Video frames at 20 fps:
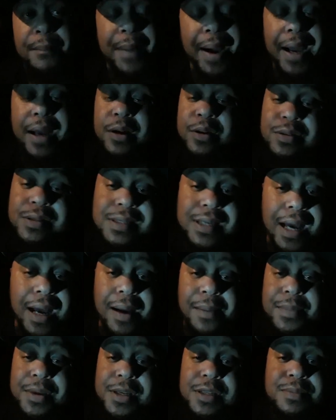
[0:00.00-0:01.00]

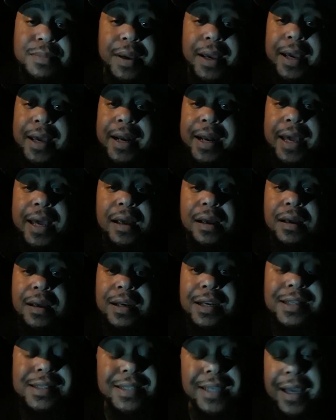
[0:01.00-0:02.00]
Michael Thomas, man,
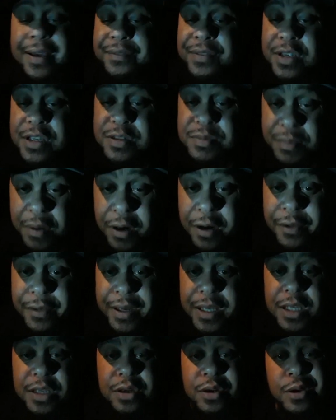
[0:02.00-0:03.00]
Latavius
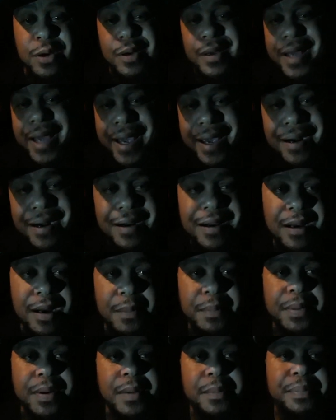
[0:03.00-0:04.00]
Murray, you know,
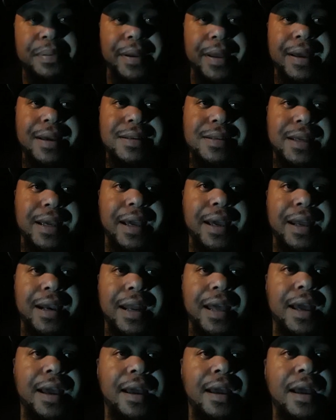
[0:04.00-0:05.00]
had a couple of players
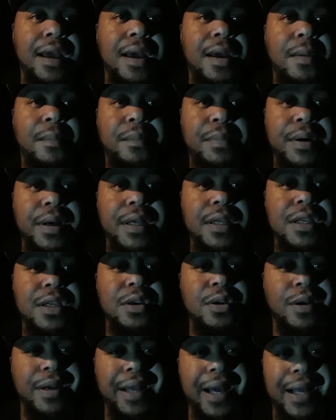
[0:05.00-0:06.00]
here and there.
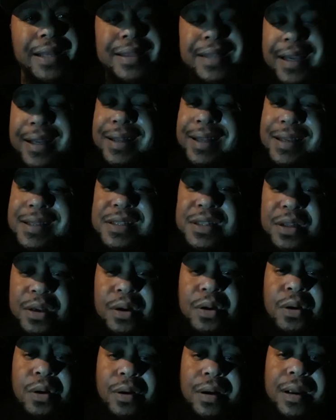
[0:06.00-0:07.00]
But, you know, I think
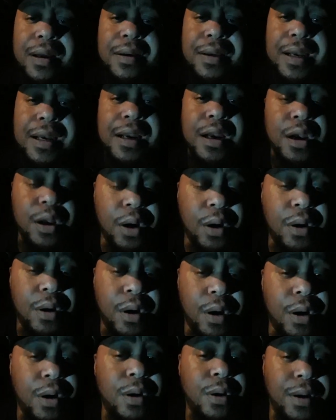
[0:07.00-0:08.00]
they're still going to, in the
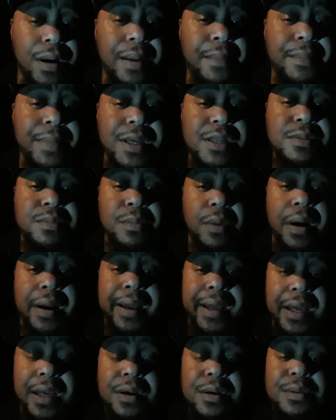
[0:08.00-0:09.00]
long haul, going to miss
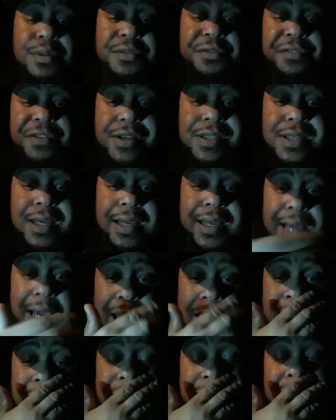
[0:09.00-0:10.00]
Mark Ingram's
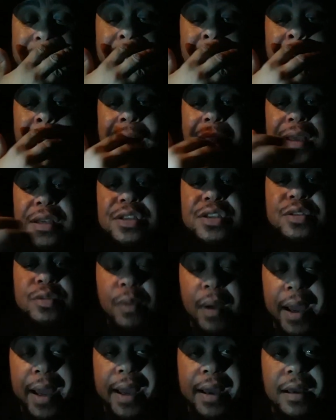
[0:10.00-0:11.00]
physicality
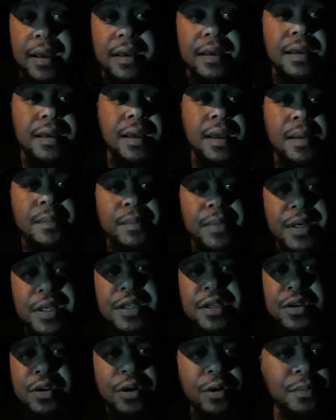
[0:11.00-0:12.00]
and swagger.
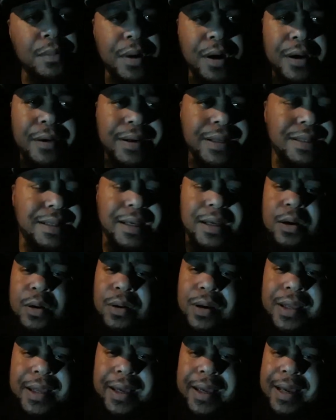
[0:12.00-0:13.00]
But, you know, Murray
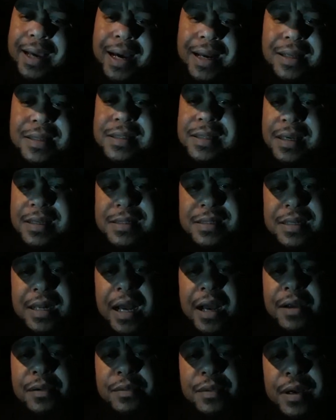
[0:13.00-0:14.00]
did okay, got a
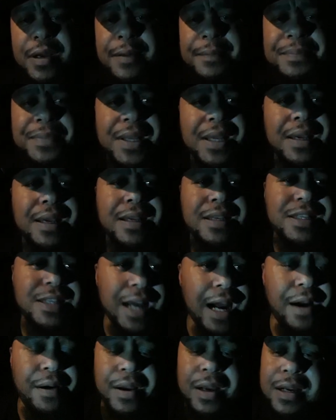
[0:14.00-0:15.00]
touchdown run.
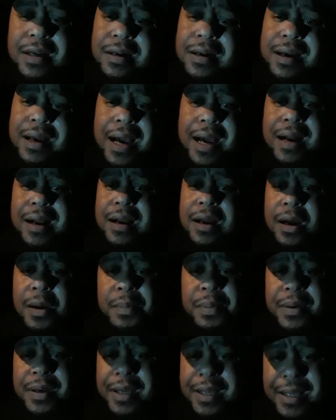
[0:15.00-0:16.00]
Jared Cook got a
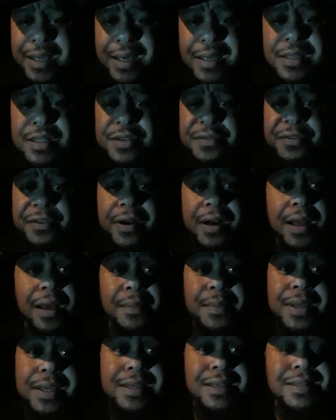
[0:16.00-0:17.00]
couple of catches for
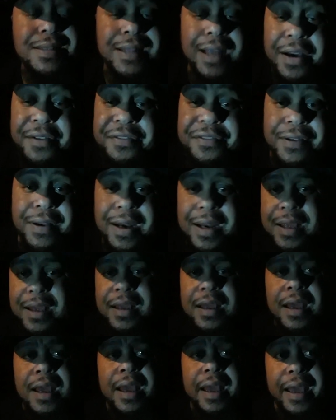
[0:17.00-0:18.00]
them. He's
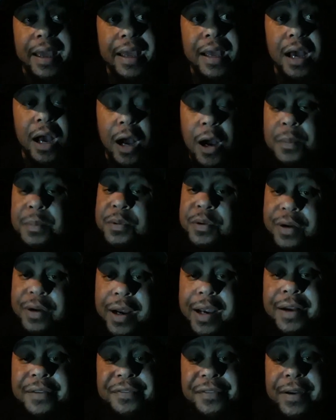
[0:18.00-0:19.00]
definitely an
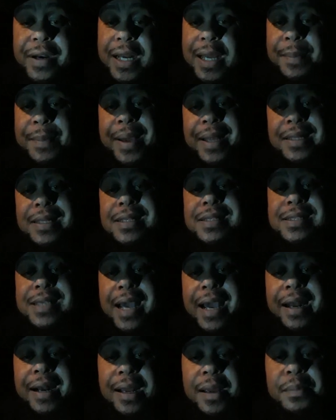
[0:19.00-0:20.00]
upgrade for them at the
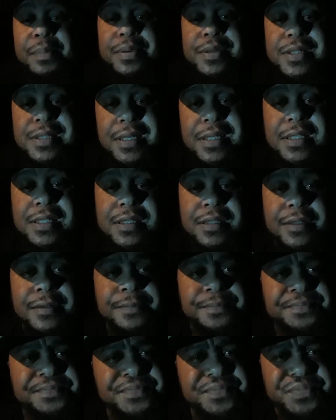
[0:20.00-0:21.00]
tight end
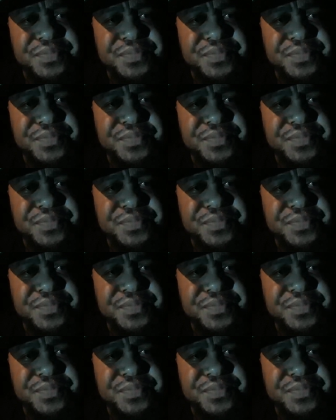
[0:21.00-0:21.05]
position.